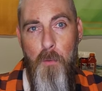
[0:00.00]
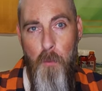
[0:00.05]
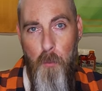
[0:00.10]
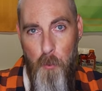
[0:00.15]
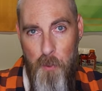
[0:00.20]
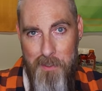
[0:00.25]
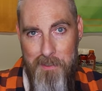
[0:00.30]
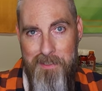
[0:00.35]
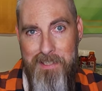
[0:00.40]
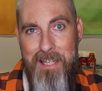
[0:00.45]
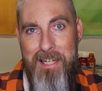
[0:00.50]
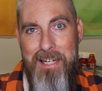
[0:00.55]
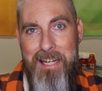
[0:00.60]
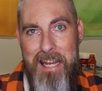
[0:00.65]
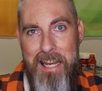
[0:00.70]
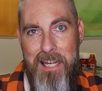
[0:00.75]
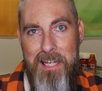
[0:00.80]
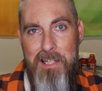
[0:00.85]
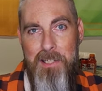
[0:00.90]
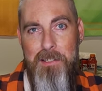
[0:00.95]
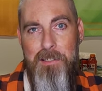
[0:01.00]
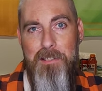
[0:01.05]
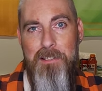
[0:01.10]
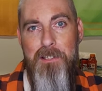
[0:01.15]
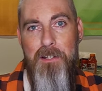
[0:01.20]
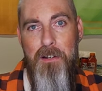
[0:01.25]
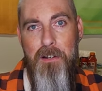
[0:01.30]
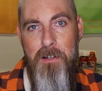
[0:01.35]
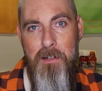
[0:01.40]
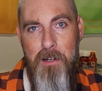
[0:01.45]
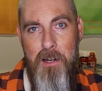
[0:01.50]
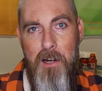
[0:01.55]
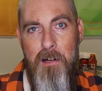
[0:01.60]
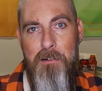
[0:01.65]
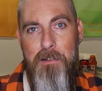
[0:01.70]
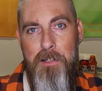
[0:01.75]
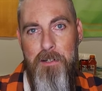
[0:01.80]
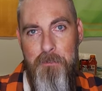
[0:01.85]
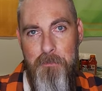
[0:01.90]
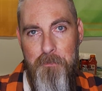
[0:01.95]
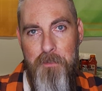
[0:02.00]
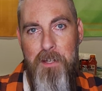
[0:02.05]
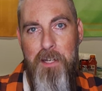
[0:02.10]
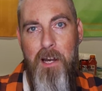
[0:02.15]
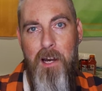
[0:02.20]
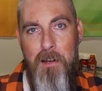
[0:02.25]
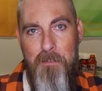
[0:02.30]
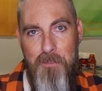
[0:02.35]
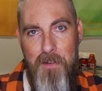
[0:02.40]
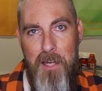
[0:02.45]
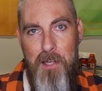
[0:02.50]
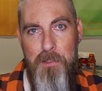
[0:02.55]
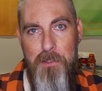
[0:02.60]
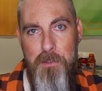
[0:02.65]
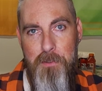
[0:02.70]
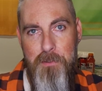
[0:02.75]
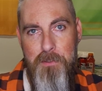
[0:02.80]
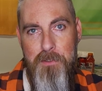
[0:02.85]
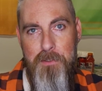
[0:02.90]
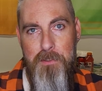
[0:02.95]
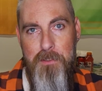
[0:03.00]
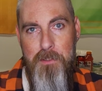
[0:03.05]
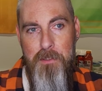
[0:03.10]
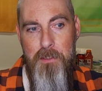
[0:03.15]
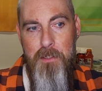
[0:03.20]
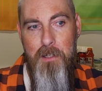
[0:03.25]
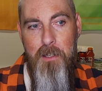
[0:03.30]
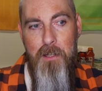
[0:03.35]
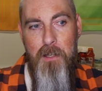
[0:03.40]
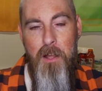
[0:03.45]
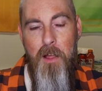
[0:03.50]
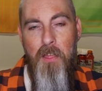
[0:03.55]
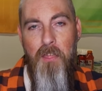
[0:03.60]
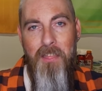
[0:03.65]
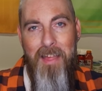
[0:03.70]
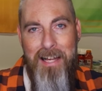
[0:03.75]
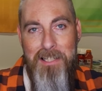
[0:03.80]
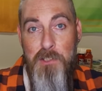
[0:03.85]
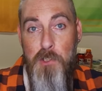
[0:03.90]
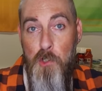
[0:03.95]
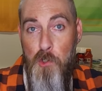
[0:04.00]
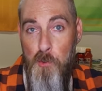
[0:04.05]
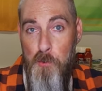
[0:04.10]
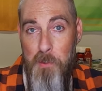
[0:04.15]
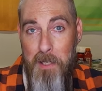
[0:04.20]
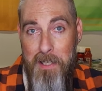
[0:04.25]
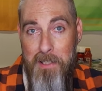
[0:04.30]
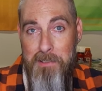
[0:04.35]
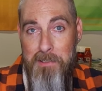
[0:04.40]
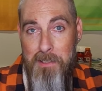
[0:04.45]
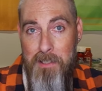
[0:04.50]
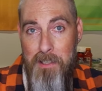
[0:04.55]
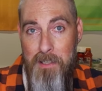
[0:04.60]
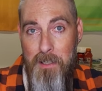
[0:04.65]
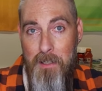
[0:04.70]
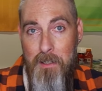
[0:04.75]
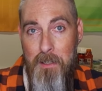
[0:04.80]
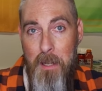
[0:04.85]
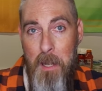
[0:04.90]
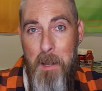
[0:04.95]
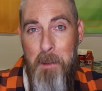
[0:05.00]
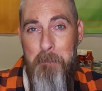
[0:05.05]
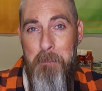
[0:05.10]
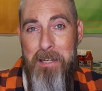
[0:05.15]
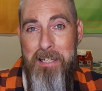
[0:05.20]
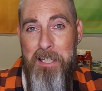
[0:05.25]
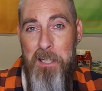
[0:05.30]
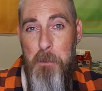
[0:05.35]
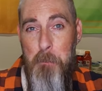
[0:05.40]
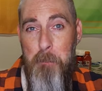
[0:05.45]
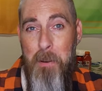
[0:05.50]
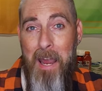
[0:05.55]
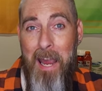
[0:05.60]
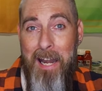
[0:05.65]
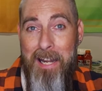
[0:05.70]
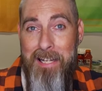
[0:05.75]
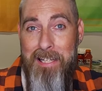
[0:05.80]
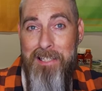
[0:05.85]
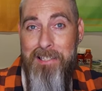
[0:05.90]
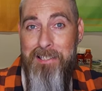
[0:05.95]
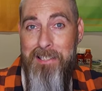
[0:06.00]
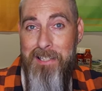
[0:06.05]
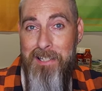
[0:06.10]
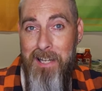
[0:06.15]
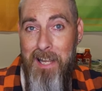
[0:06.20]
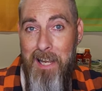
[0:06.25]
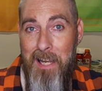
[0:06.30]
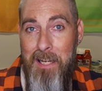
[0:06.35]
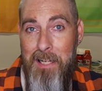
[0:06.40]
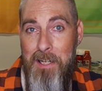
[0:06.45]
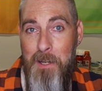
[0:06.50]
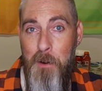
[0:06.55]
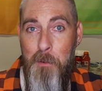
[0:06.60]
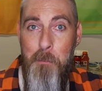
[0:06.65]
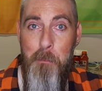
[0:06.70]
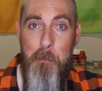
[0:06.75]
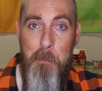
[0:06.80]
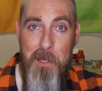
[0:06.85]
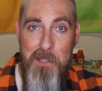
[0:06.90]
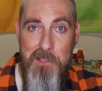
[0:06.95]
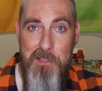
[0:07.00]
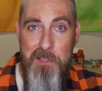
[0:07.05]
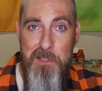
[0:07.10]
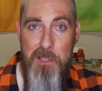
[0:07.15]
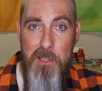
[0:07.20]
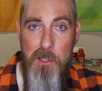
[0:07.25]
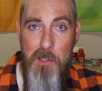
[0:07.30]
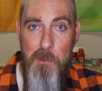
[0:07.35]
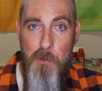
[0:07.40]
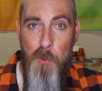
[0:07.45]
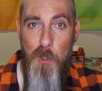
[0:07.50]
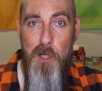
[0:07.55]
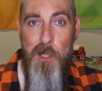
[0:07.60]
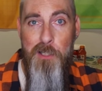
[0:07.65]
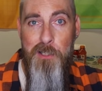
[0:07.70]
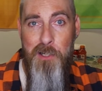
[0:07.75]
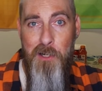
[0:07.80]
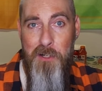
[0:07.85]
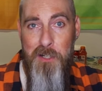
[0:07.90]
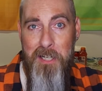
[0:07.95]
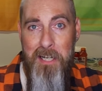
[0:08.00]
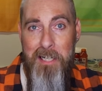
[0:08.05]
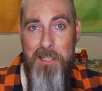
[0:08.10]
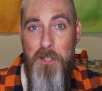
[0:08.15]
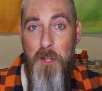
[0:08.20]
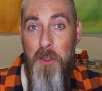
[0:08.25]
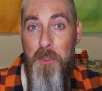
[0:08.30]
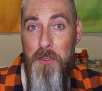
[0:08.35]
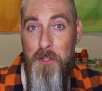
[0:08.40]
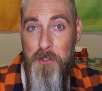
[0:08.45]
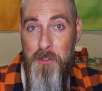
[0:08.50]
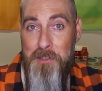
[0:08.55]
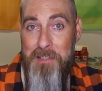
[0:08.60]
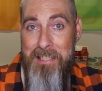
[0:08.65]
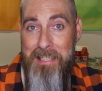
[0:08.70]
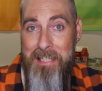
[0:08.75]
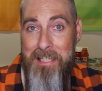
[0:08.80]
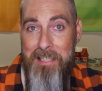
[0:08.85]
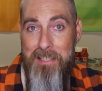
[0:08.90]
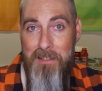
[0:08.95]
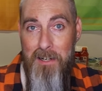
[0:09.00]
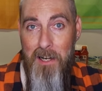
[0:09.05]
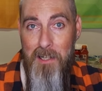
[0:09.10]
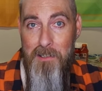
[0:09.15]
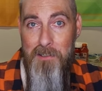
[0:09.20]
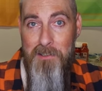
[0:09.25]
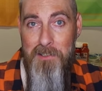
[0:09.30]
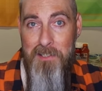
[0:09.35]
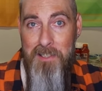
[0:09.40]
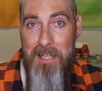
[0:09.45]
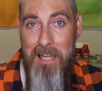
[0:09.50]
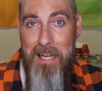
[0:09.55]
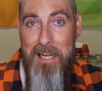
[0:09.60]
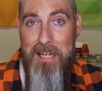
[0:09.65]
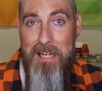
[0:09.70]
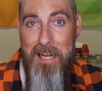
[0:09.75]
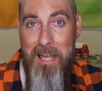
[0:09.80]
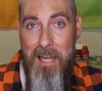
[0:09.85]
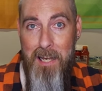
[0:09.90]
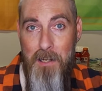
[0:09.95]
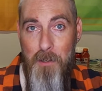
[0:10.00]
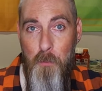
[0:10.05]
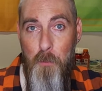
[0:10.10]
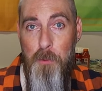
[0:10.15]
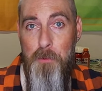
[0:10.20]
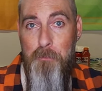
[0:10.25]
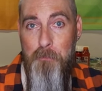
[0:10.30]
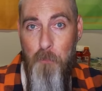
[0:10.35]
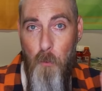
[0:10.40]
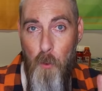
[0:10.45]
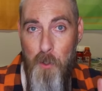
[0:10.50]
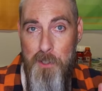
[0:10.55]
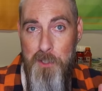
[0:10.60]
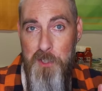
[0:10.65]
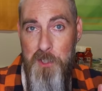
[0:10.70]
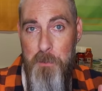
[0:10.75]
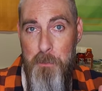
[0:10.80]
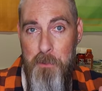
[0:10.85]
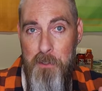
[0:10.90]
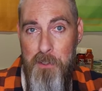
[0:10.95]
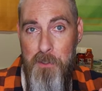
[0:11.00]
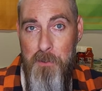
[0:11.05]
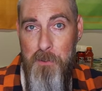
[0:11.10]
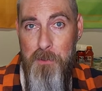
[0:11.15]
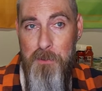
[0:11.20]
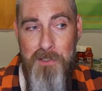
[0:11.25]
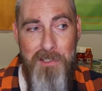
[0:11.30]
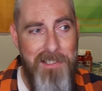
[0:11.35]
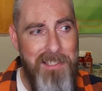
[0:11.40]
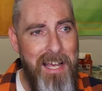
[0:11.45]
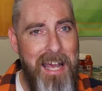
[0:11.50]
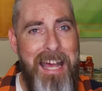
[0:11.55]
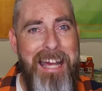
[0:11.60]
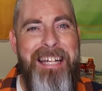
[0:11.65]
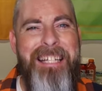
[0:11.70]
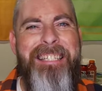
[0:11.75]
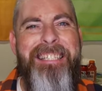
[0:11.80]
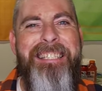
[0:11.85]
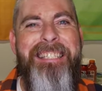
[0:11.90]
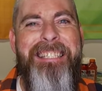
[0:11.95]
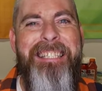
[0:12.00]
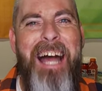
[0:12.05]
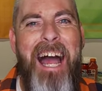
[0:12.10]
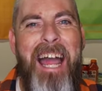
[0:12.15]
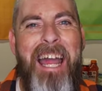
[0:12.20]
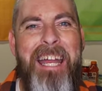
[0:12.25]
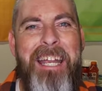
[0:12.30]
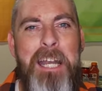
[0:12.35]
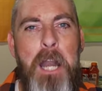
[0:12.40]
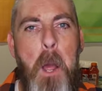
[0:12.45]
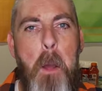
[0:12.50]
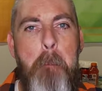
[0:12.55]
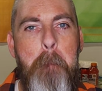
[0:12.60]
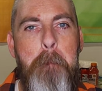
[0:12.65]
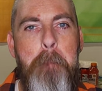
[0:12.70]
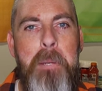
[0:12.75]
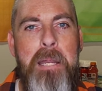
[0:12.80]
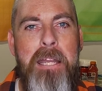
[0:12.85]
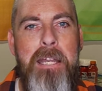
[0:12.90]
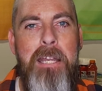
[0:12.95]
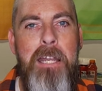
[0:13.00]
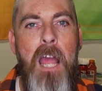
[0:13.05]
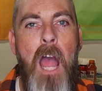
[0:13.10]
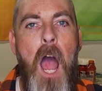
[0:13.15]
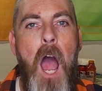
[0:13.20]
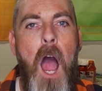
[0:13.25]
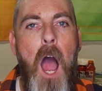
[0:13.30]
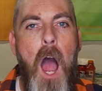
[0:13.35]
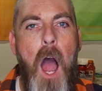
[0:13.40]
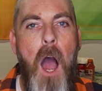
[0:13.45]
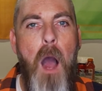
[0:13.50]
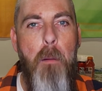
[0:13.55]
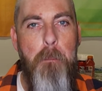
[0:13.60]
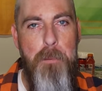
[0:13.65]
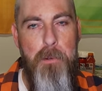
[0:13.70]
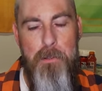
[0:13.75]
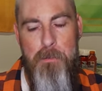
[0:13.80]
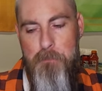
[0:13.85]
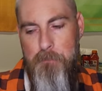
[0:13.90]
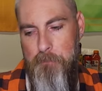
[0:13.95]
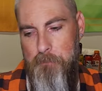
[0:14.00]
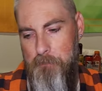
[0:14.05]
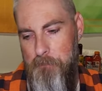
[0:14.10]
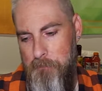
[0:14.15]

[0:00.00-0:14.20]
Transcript: with today's current fiat values. That's crazy making pennies a day months ago, turning into $13 a day now with four GPUs, sign me up.